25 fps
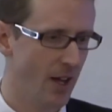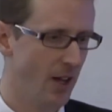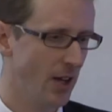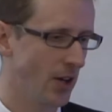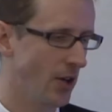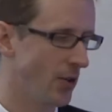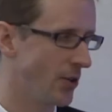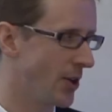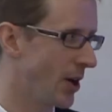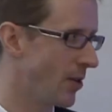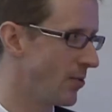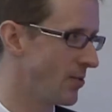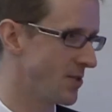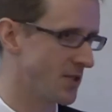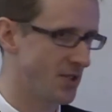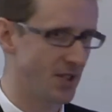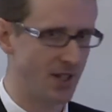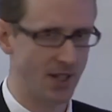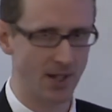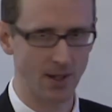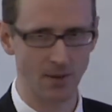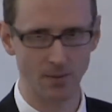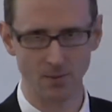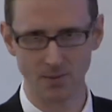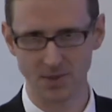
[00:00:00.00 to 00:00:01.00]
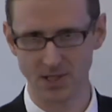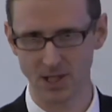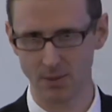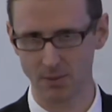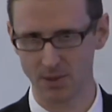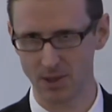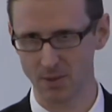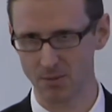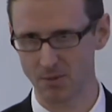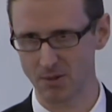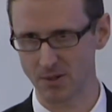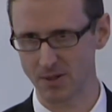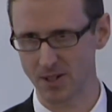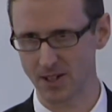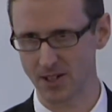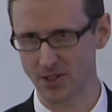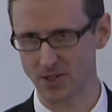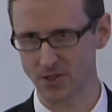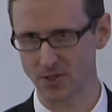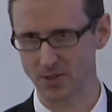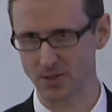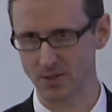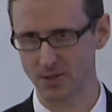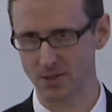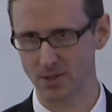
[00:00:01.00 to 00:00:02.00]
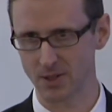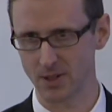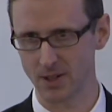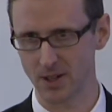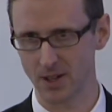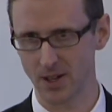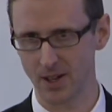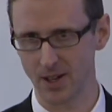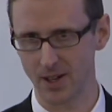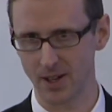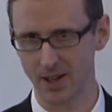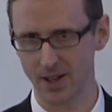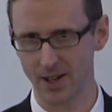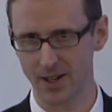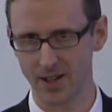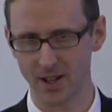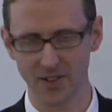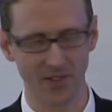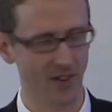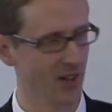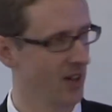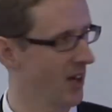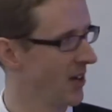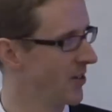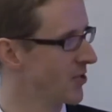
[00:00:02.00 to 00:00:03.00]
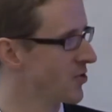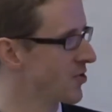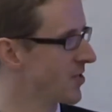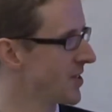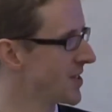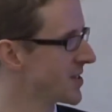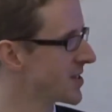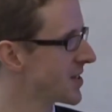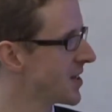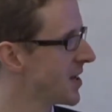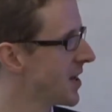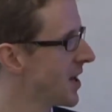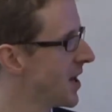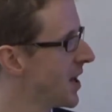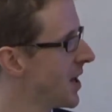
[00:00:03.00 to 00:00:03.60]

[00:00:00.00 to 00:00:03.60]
You don't see similar protection in other countries.